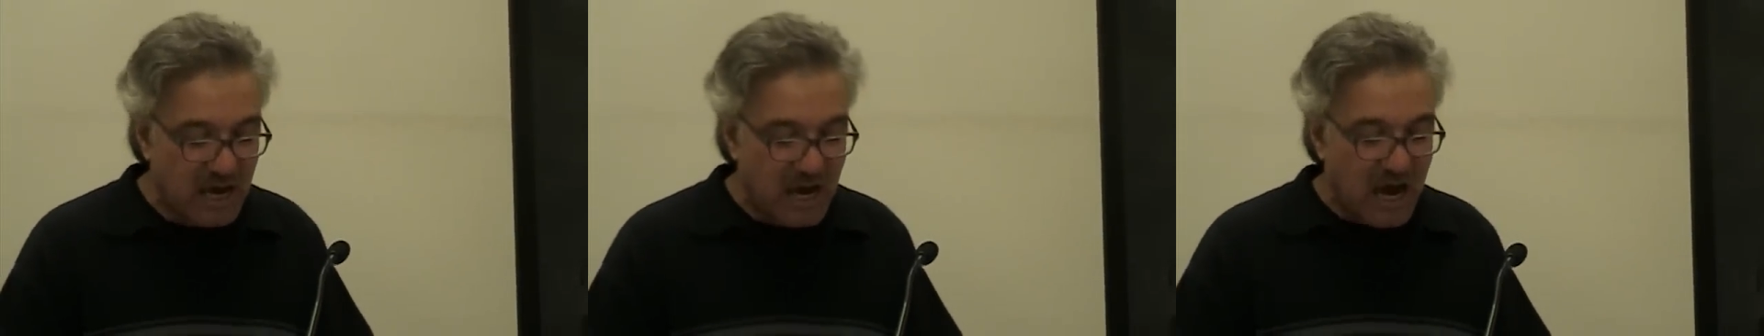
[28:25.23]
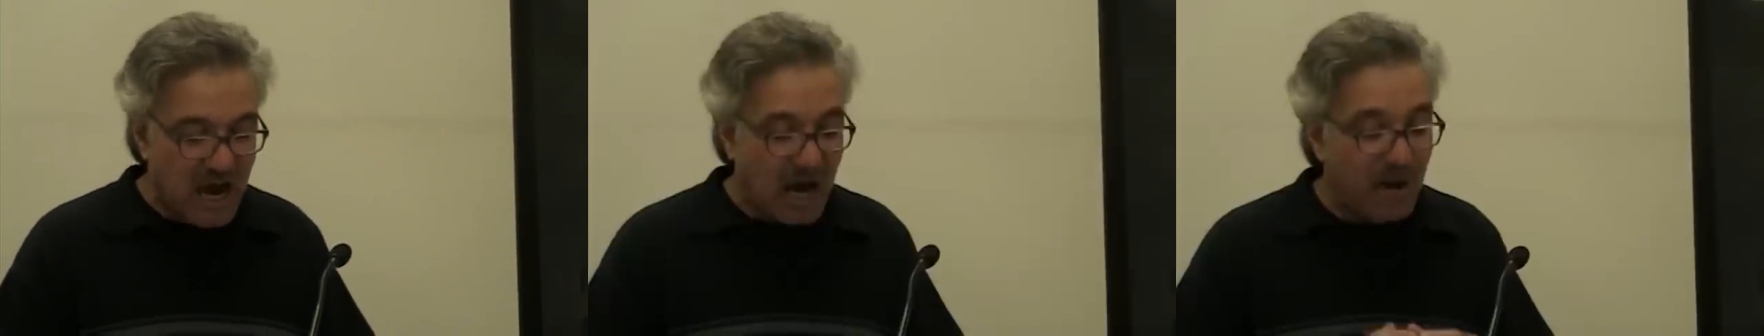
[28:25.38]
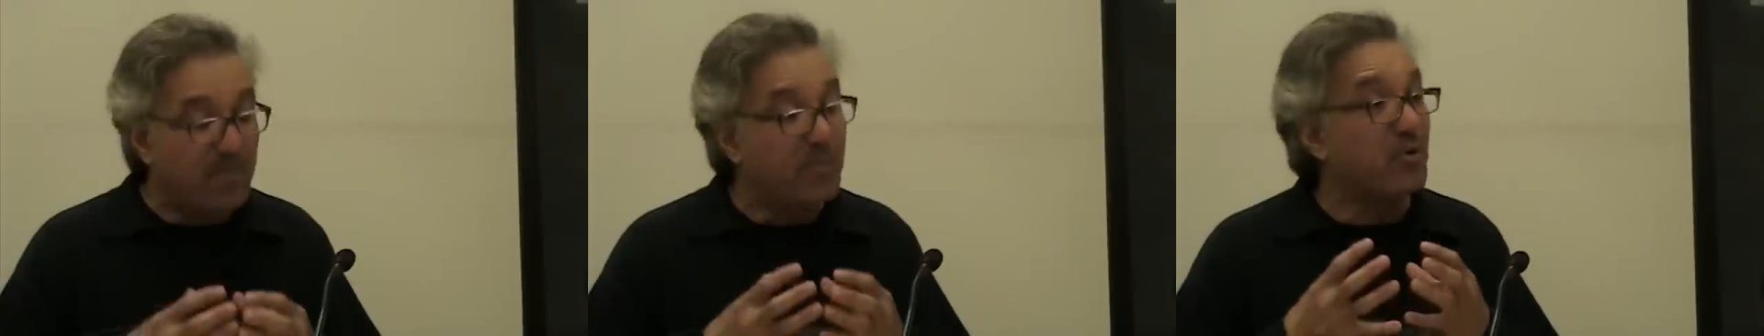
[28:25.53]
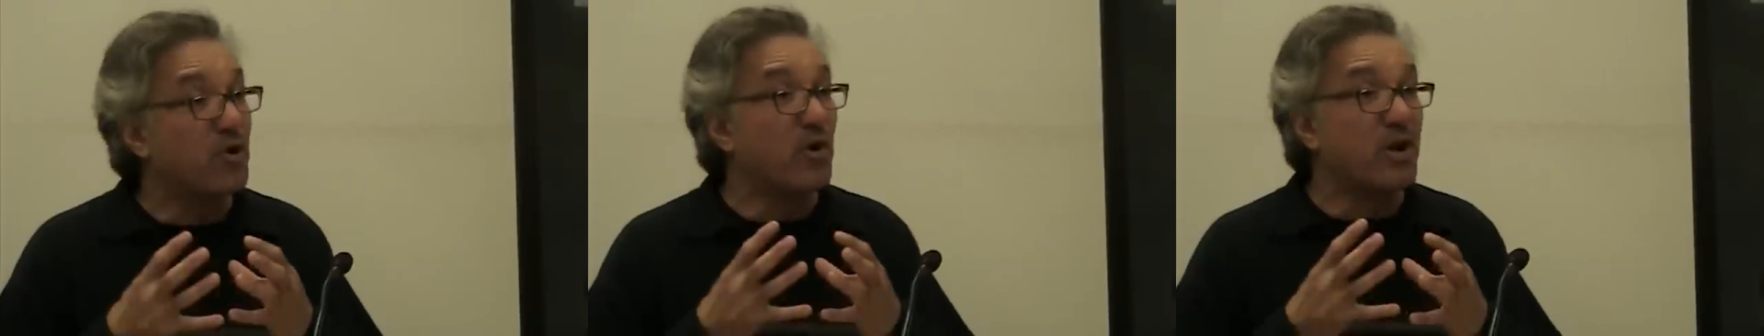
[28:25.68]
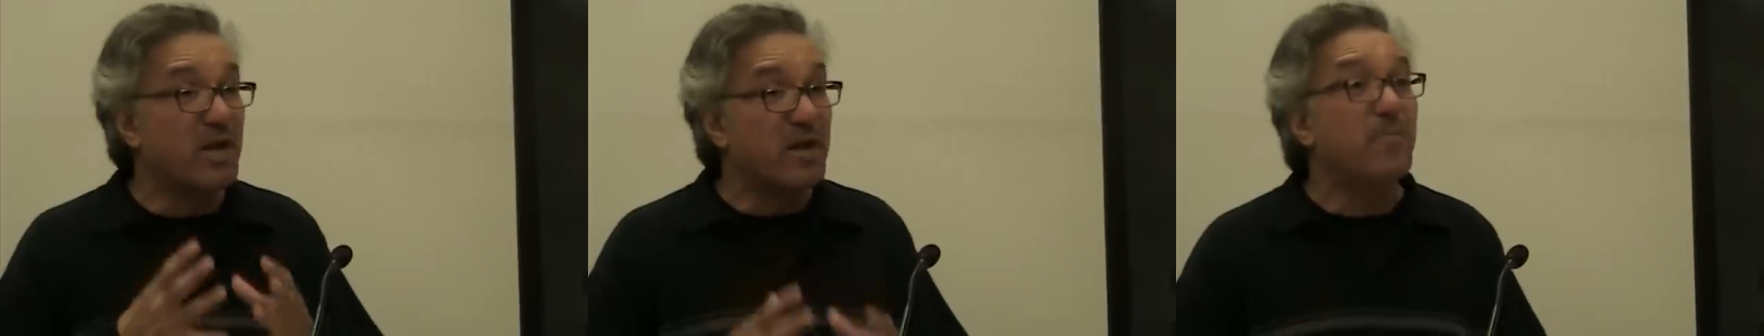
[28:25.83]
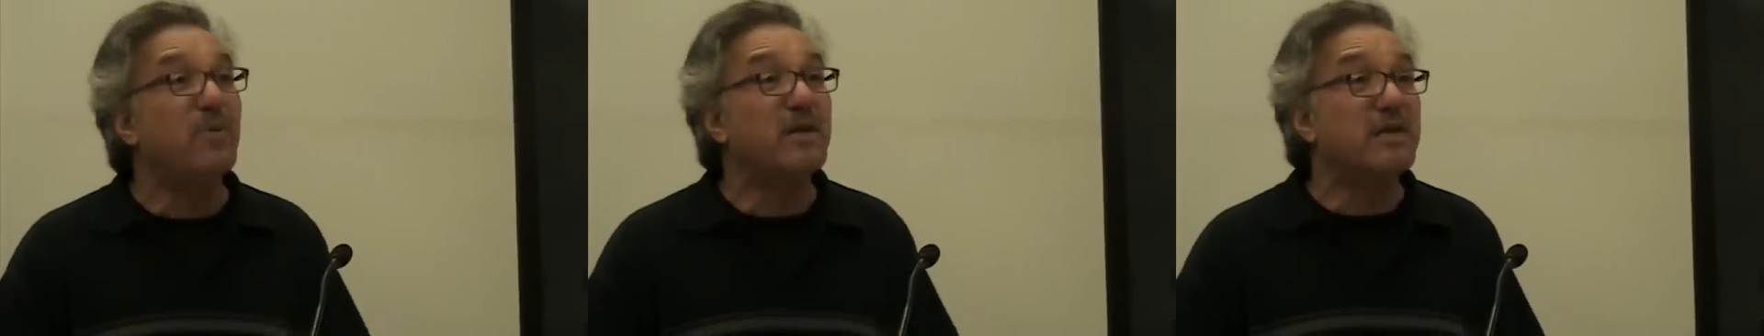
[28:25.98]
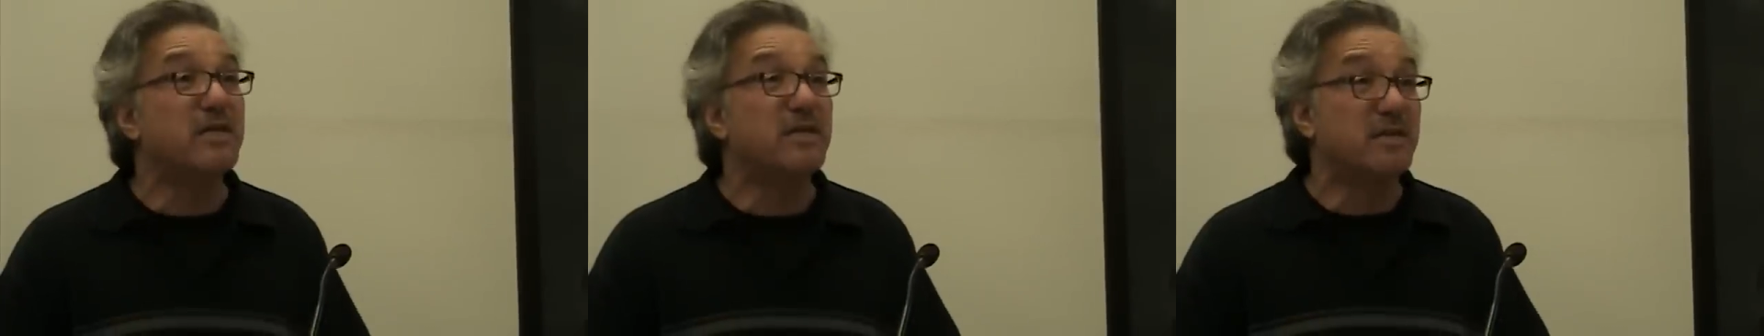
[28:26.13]
are
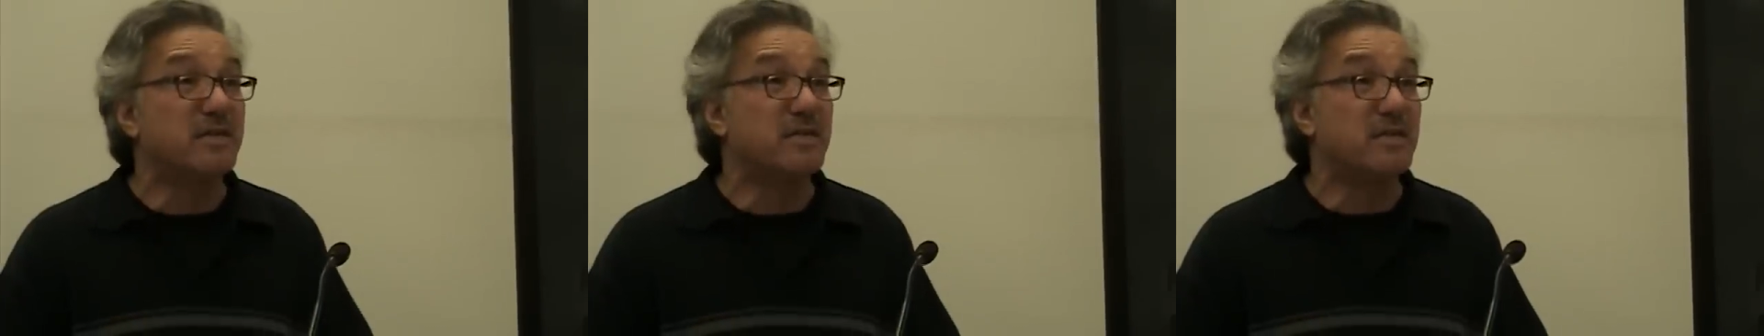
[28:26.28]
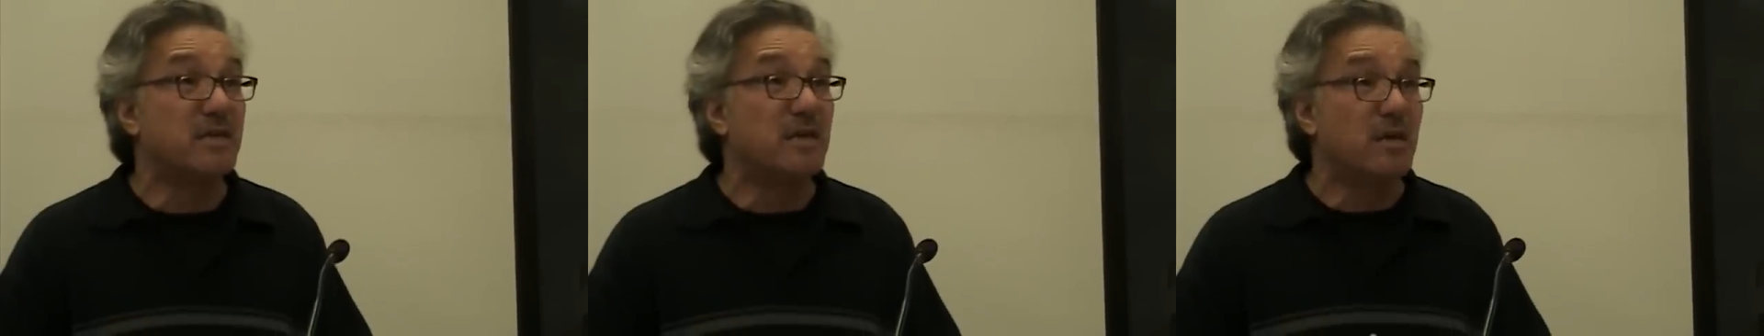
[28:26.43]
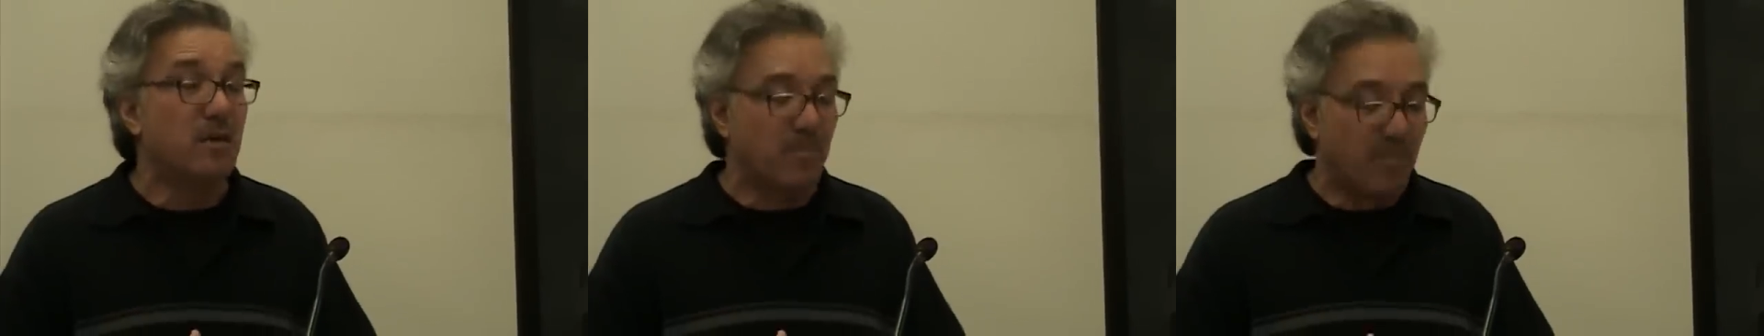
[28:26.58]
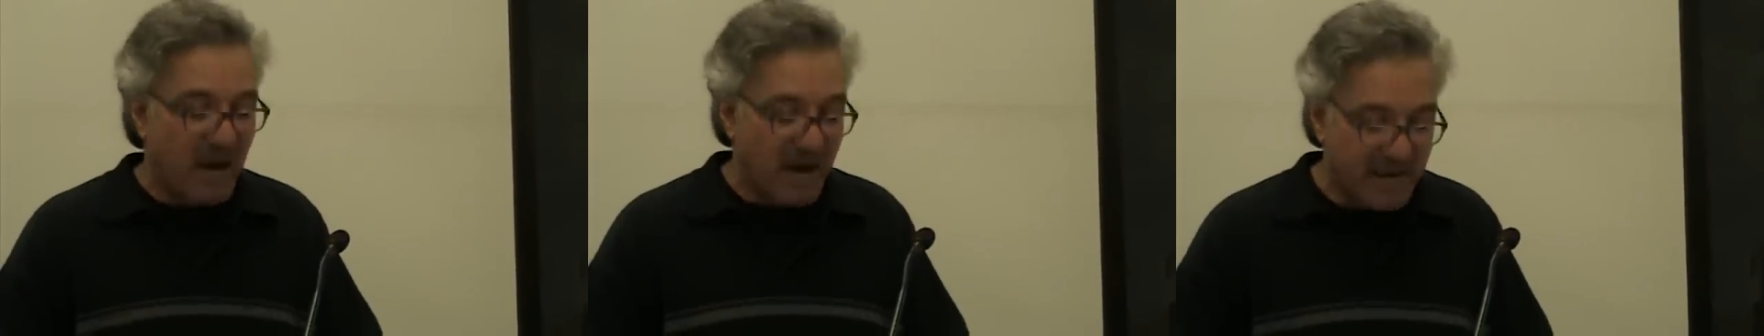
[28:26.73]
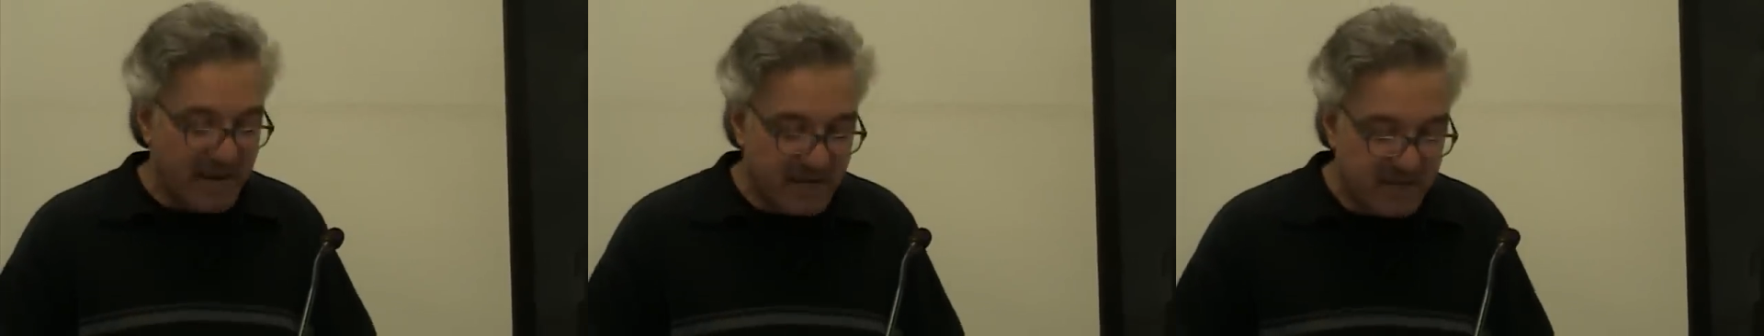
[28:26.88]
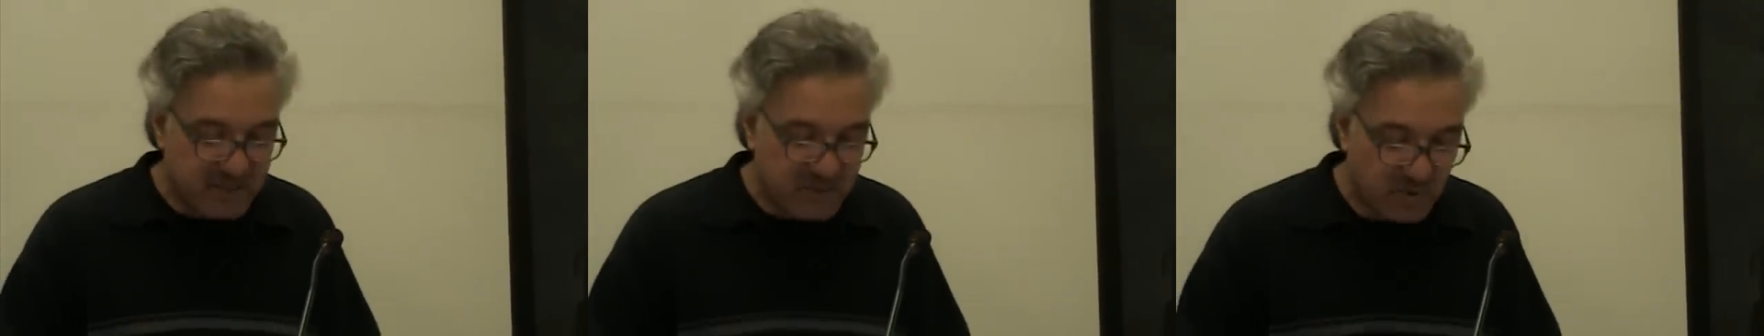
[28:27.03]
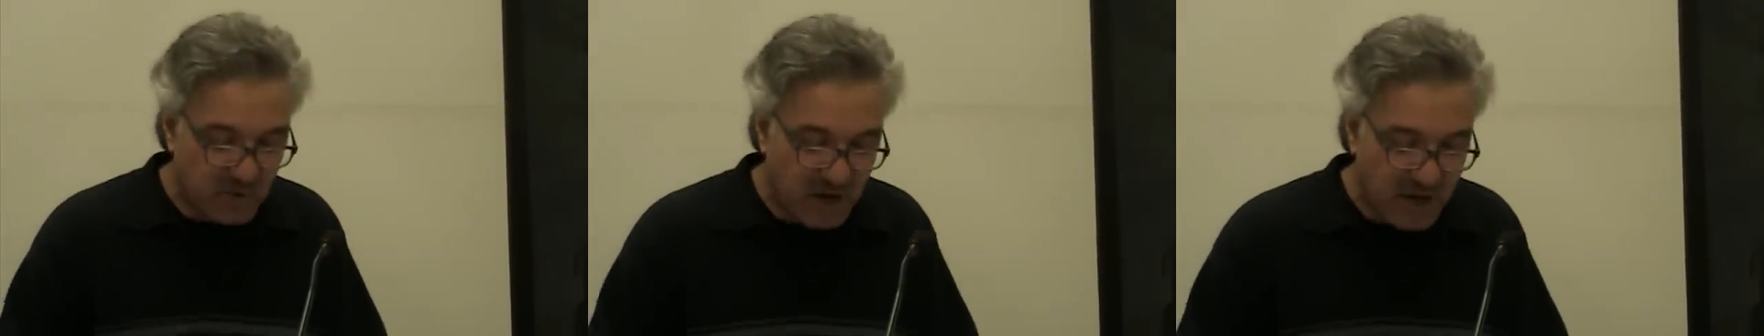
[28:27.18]
prohibited by
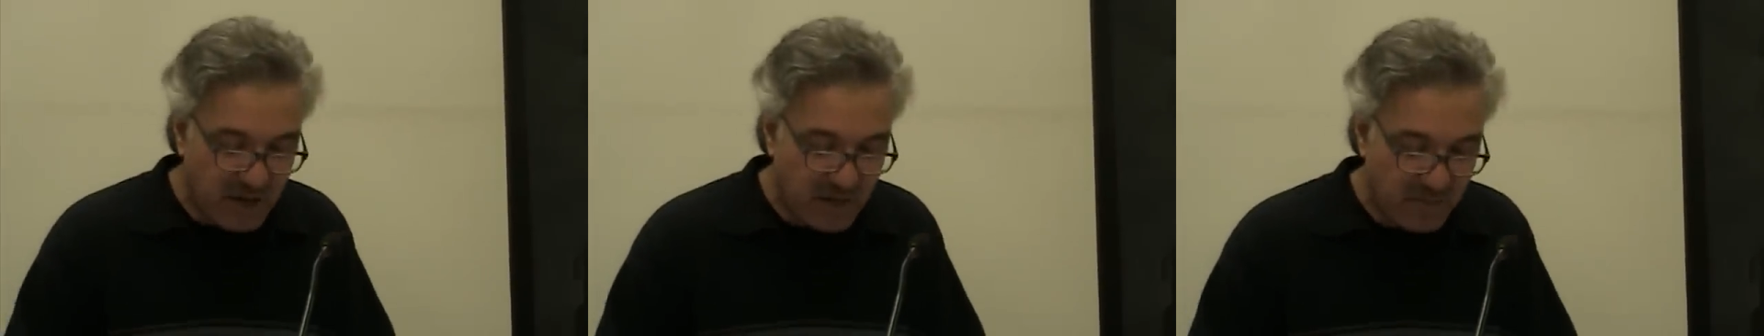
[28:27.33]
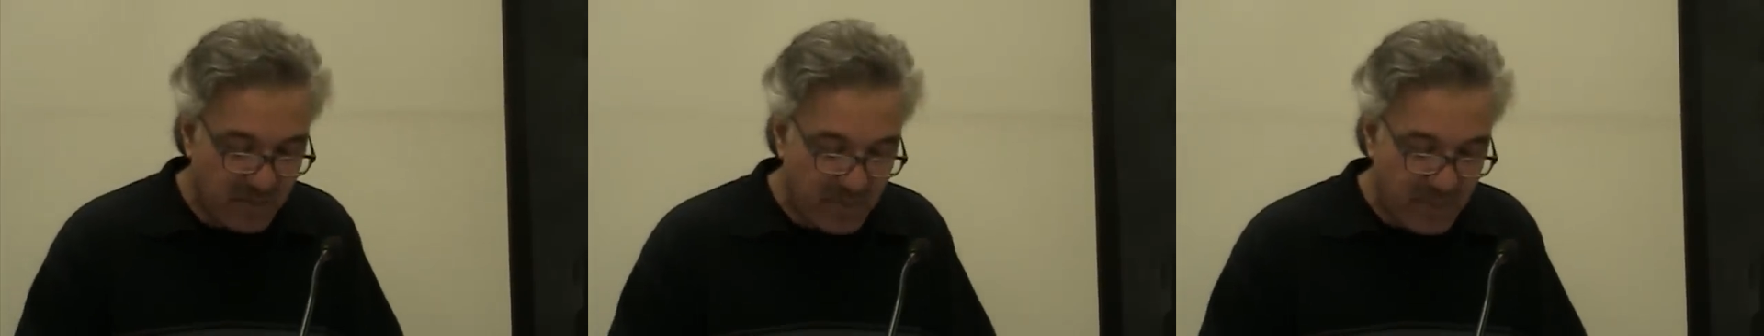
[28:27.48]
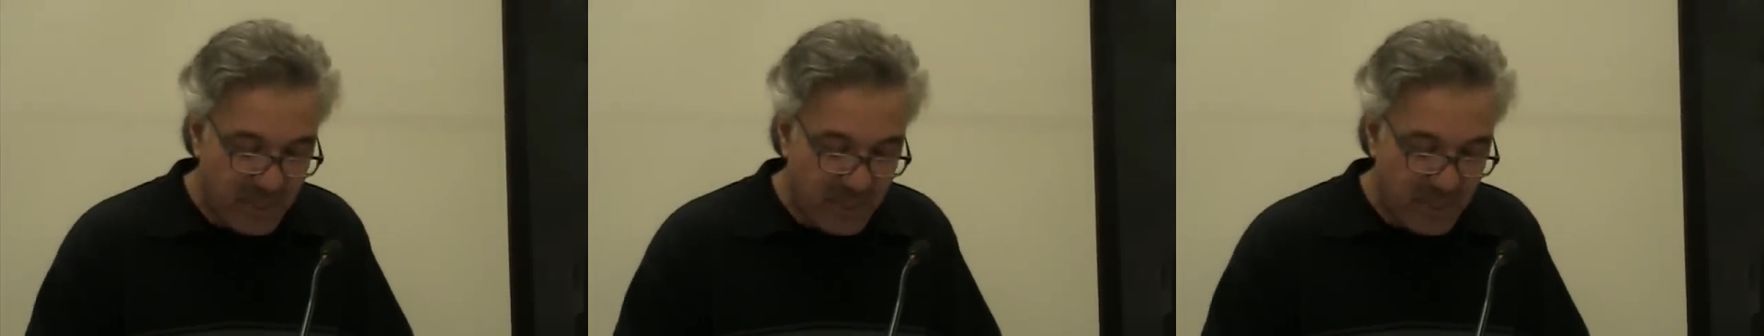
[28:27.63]
Israel.